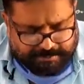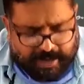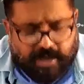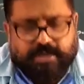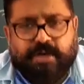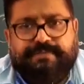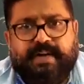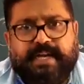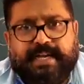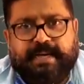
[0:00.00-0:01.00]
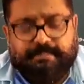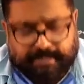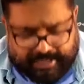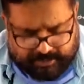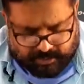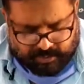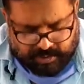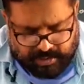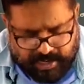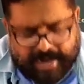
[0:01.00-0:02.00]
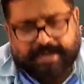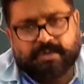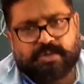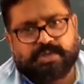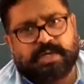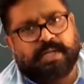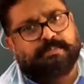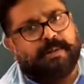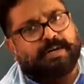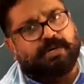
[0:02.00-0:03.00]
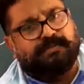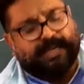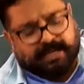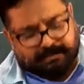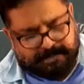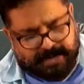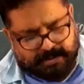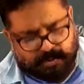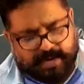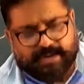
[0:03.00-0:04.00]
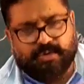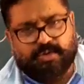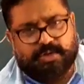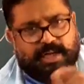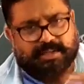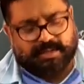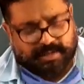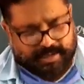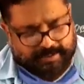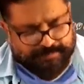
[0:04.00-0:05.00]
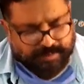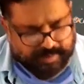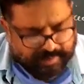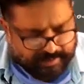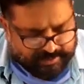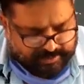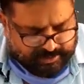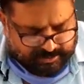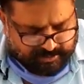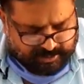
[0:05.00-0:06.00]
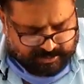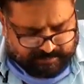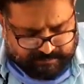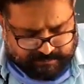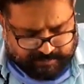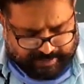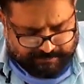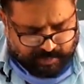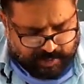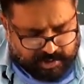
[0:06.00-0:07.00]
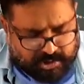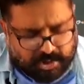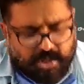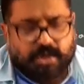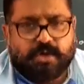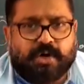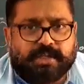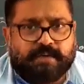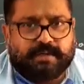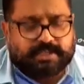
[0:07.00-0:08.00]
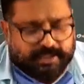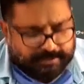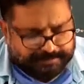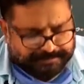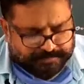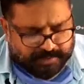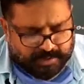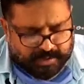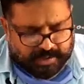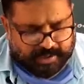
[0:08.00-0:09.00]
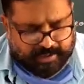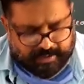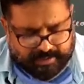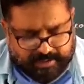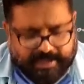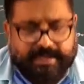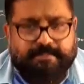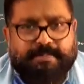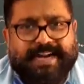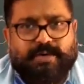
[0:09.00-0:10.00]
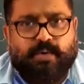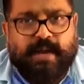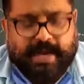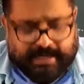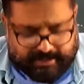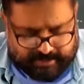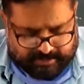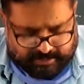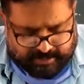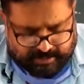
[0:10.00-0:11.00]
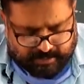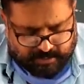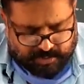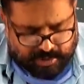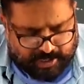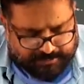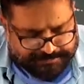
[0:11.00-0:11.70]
part of Deccan Plateau and Gujarat. Part of Deccan Plateau and Gujarat underline. Just these 5 words: northern western and Deccan Plateau and Gujarat.